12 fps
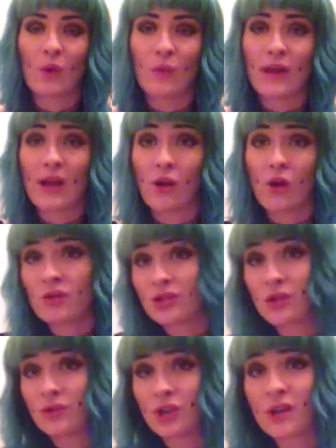we had
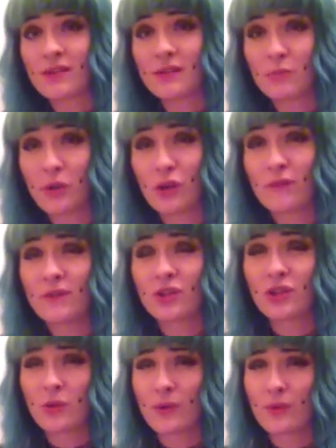also just moved,
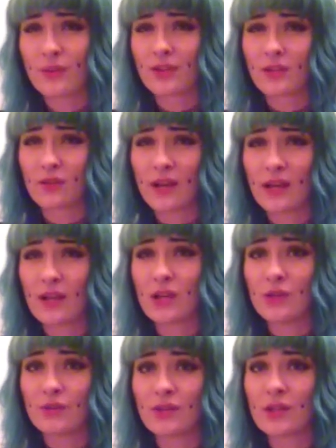so we were still getting
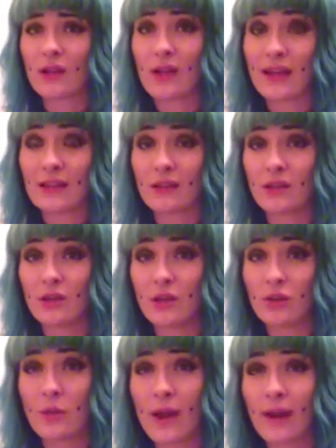used to like the
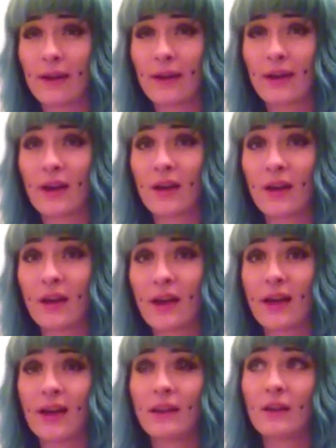new area
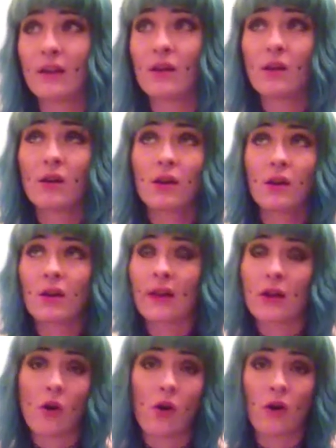and
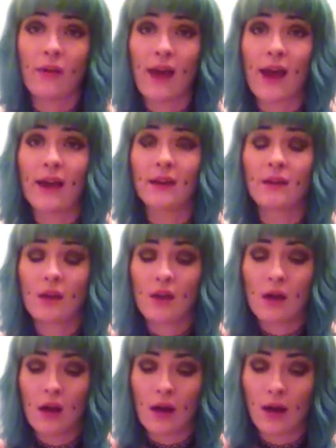like all that,
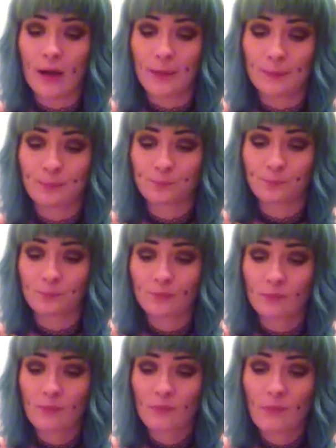um,
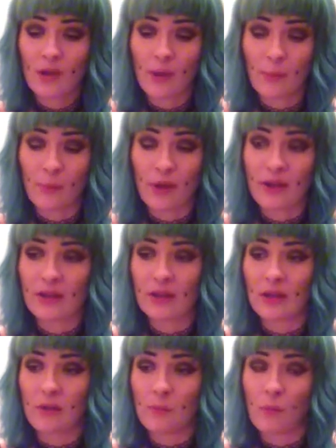
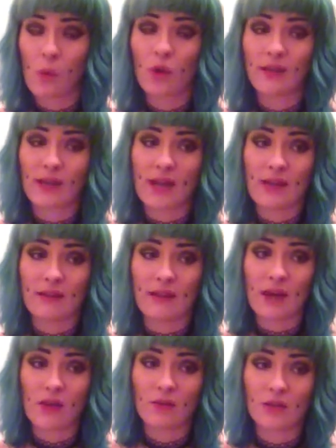but more than
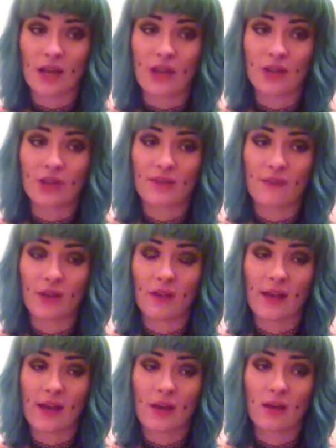anything else, I just feel
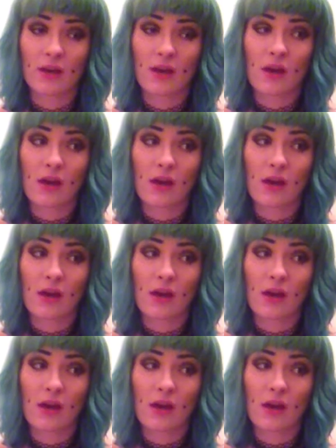like